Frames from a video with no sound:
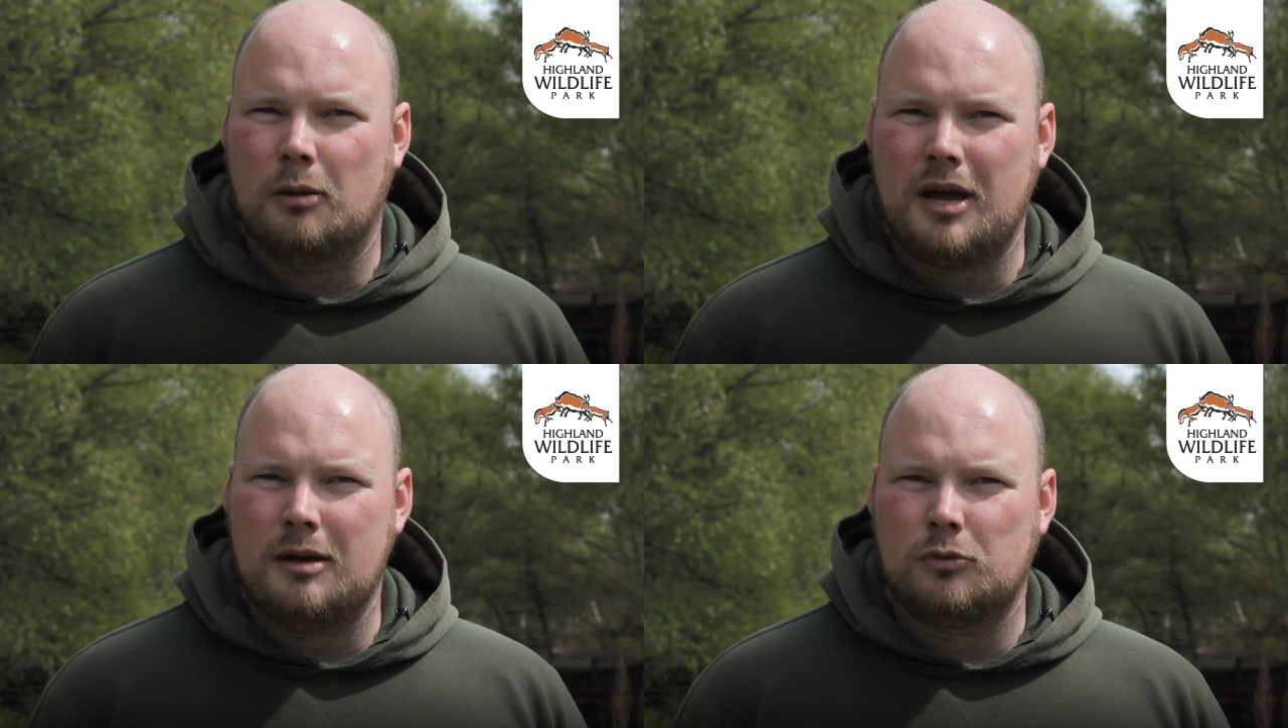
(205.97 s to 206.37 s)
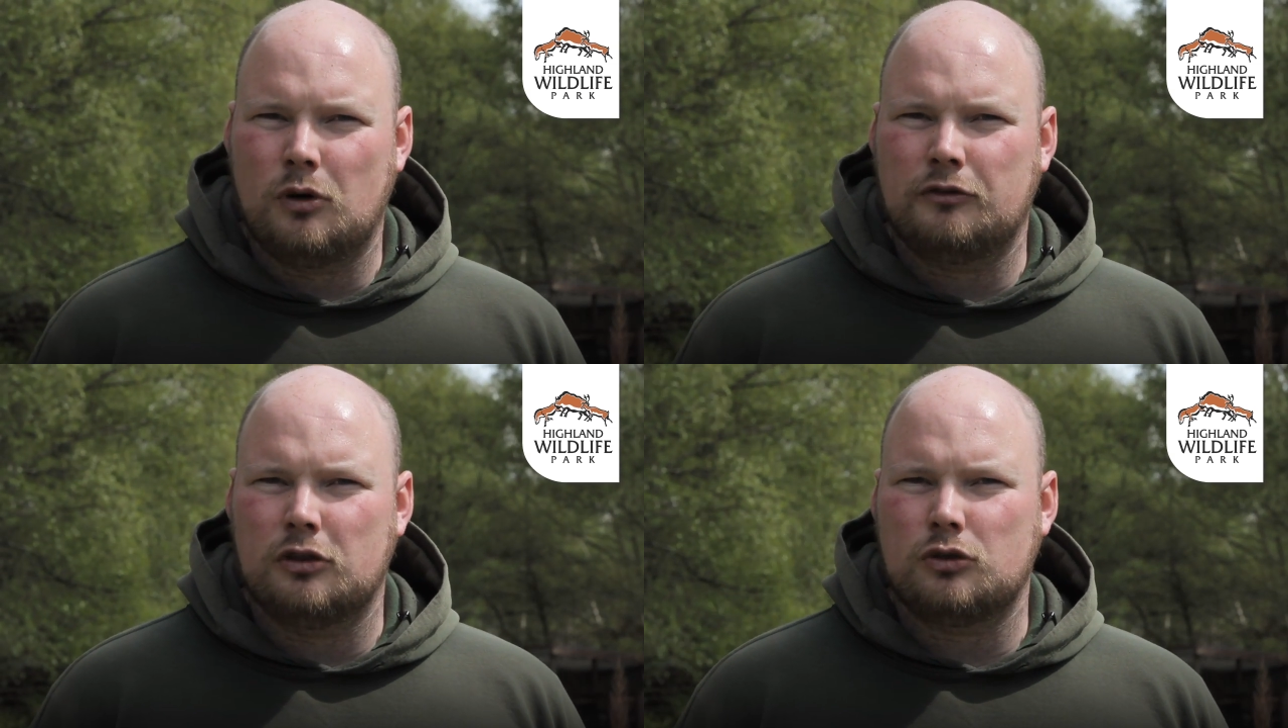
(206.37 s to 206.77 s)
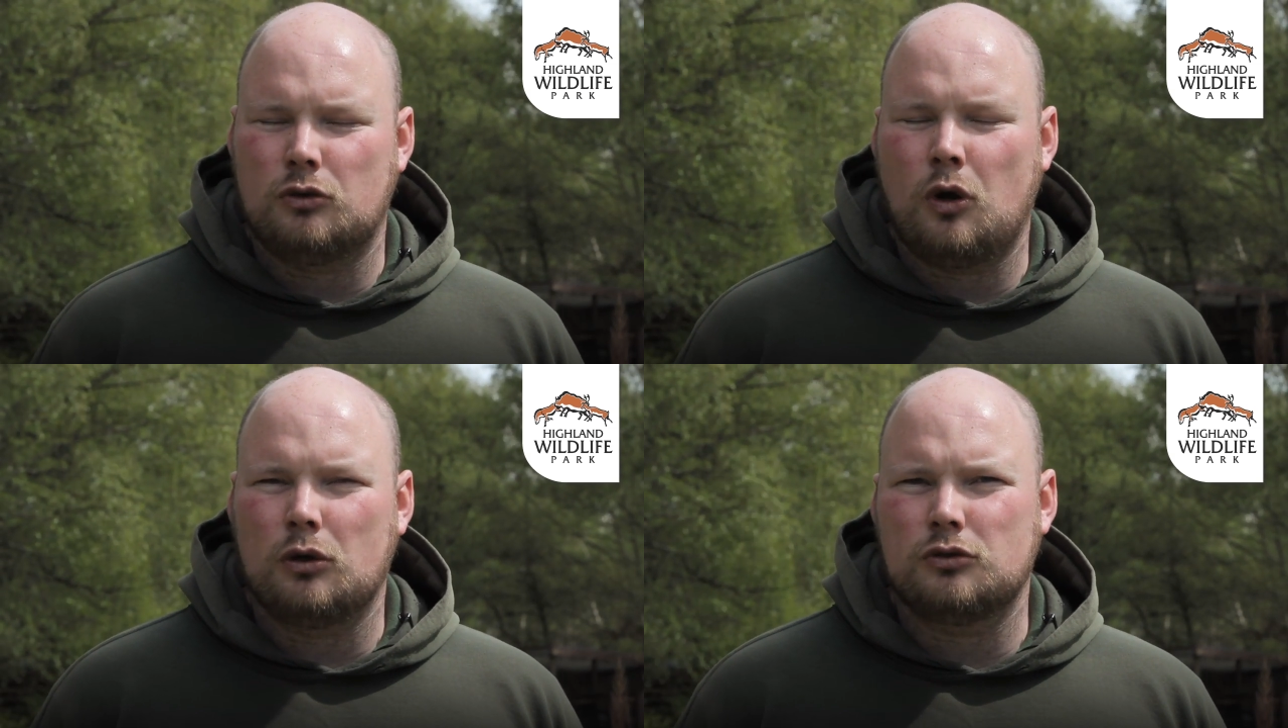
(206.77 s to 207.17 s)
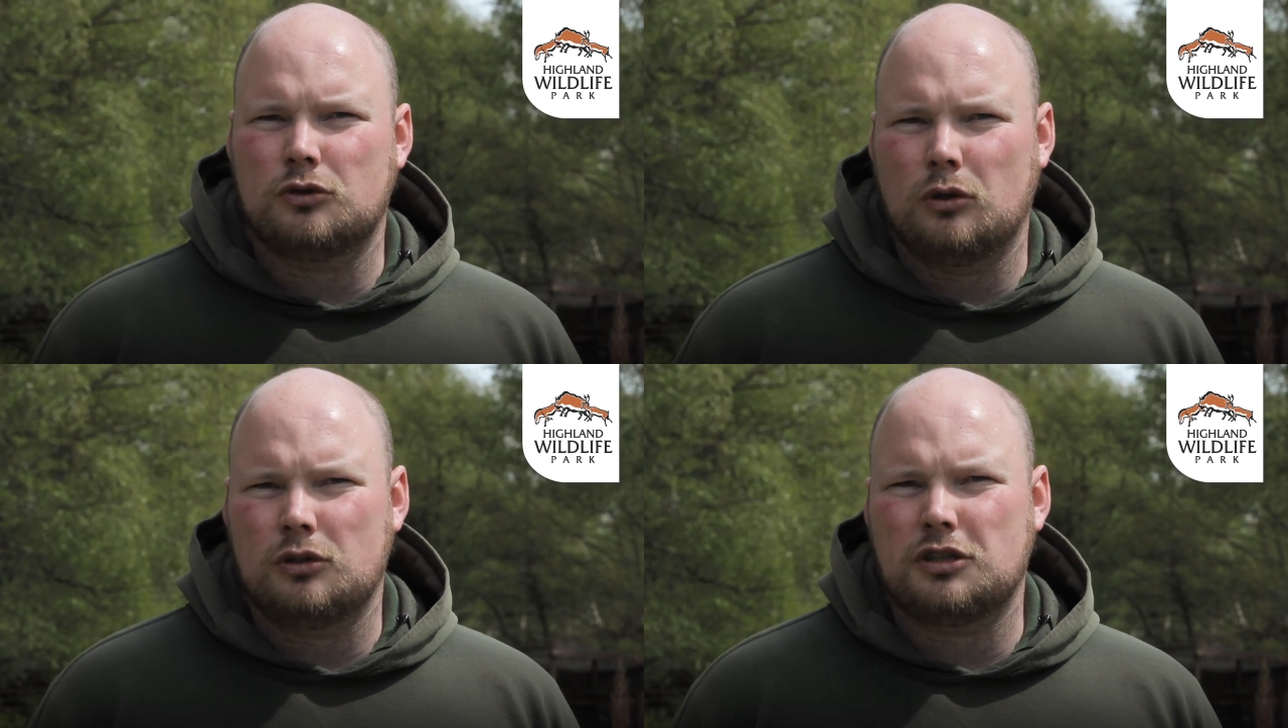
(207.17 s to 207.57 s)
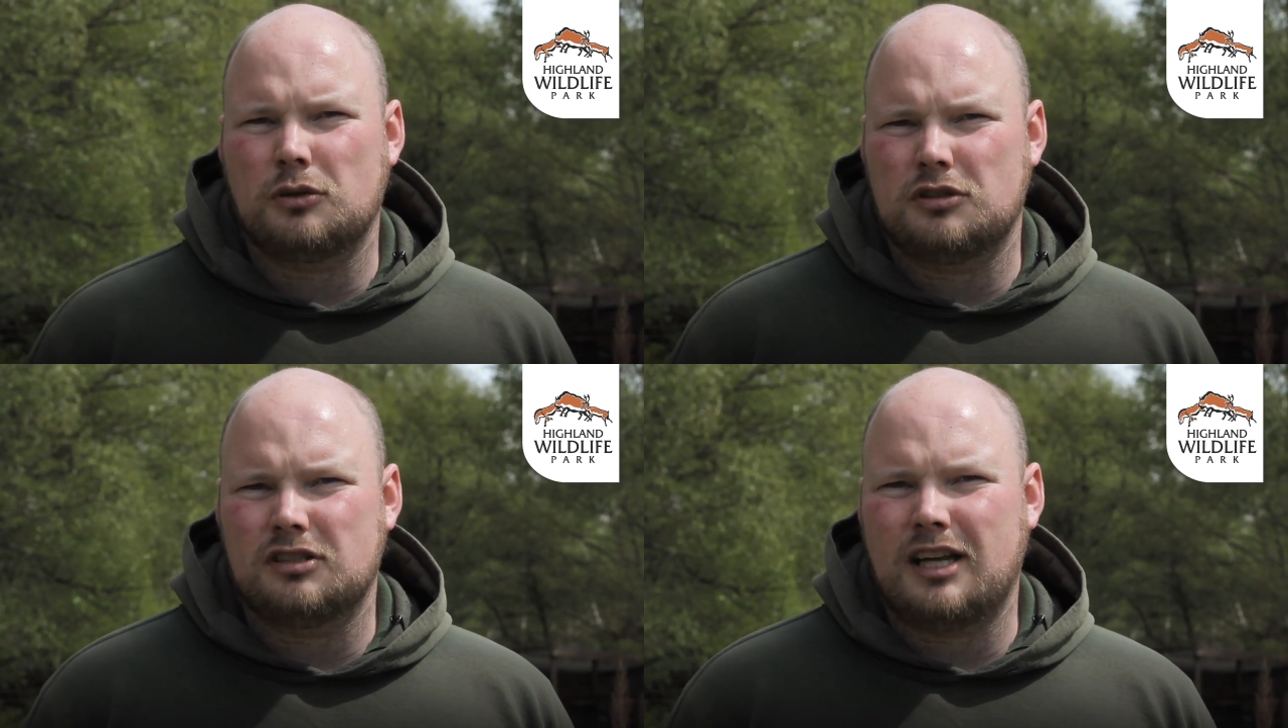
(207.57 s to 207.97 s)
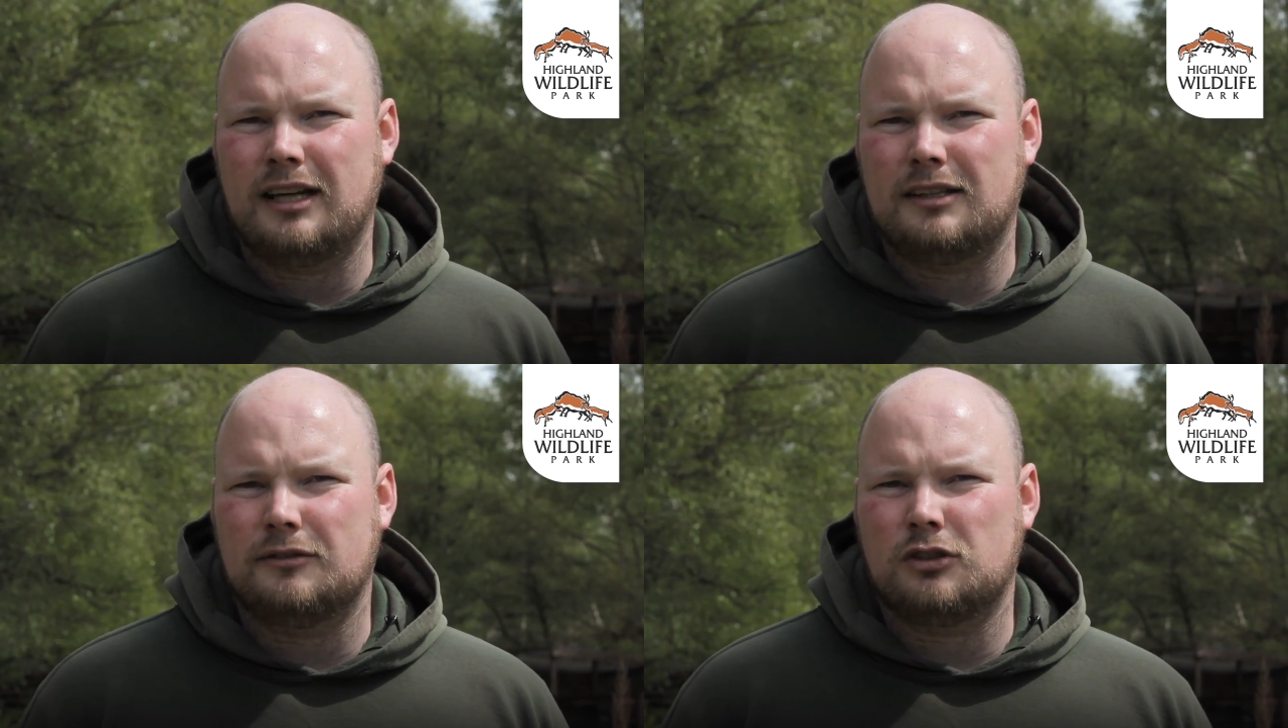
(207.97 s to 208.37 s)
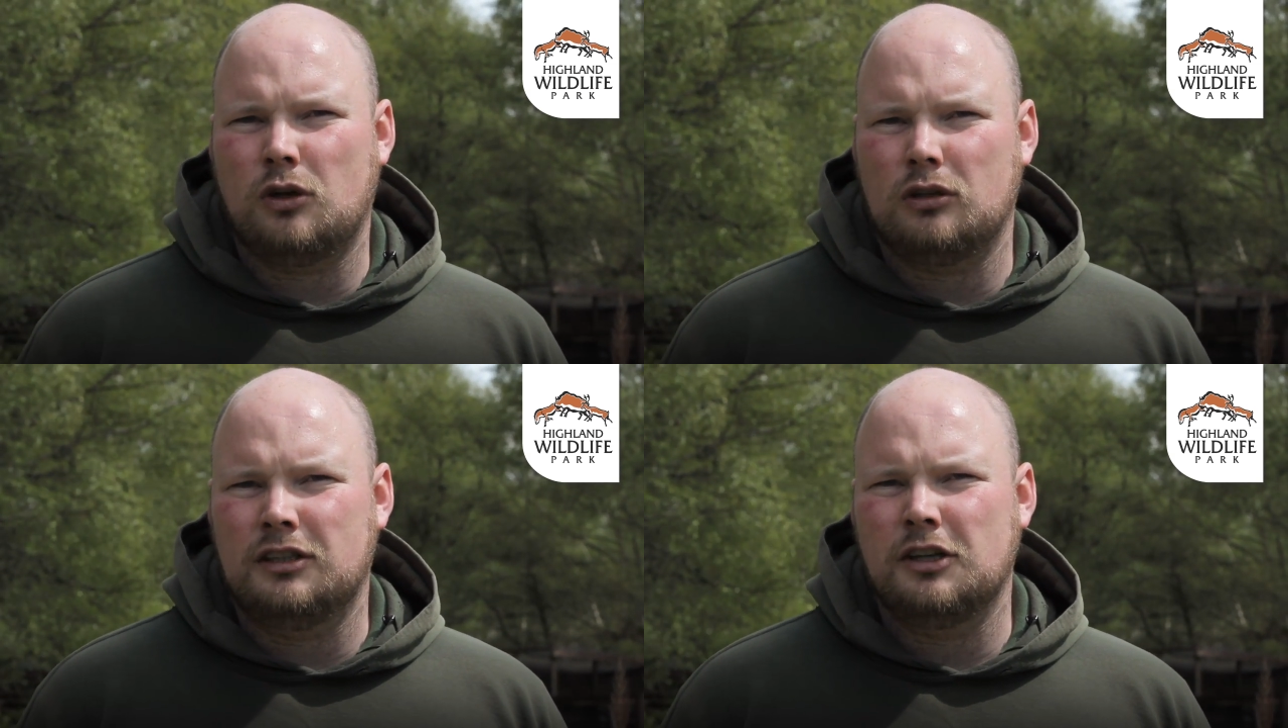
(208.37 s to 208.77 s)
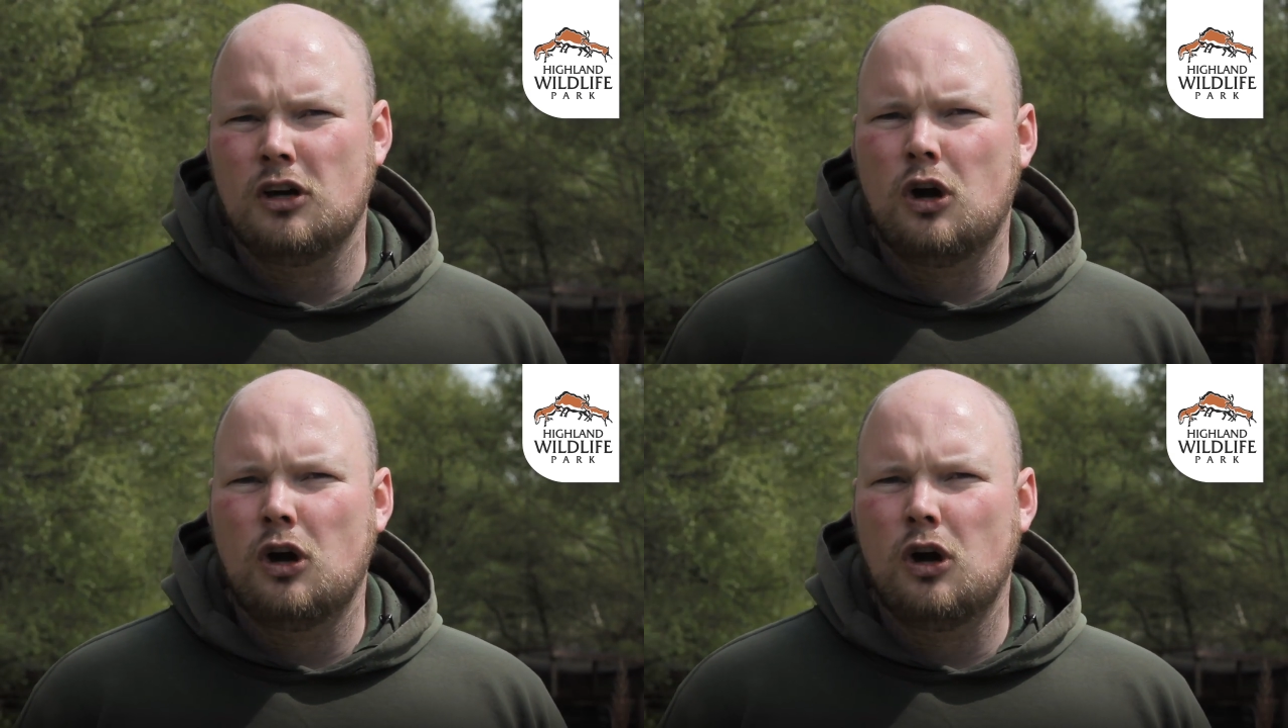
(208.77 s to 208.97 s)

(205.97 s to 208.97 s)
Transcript: a member of the Royal Zoological Society of Scotland